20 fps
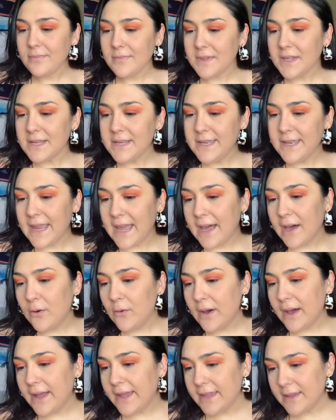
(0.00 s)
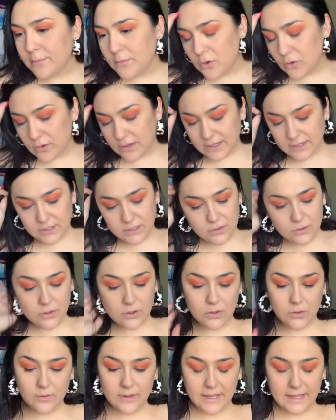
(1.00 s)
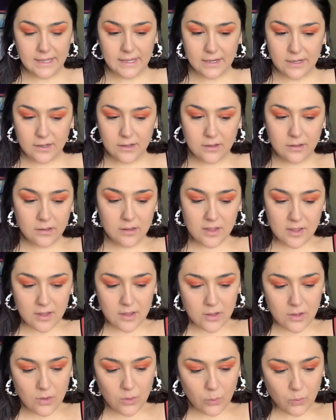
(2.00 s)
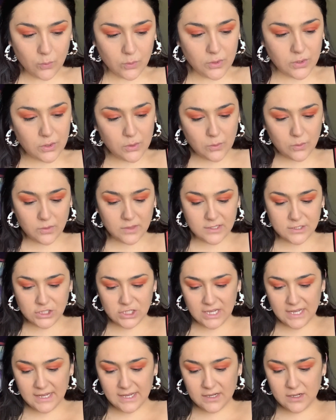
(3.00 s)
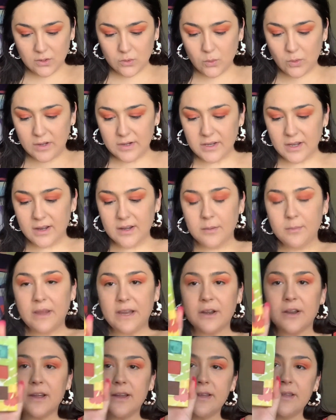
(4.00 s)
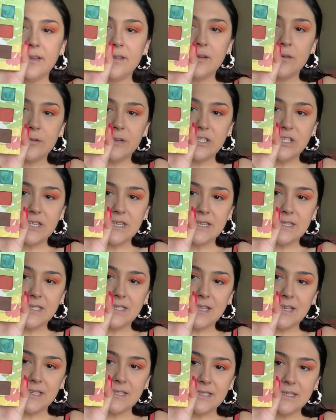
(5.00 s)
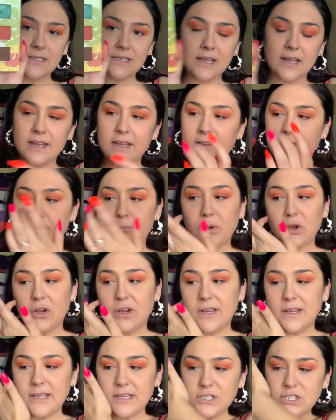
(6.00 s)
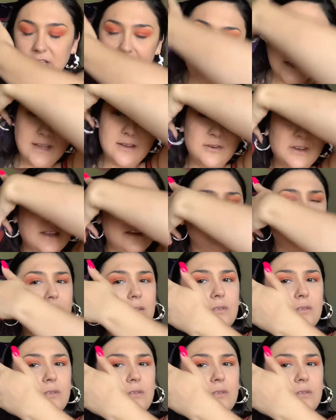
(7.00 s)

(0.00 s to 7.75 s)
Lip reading: now I am going to go in to the shade Guantanamera, which is this kind of burgundy shade down here.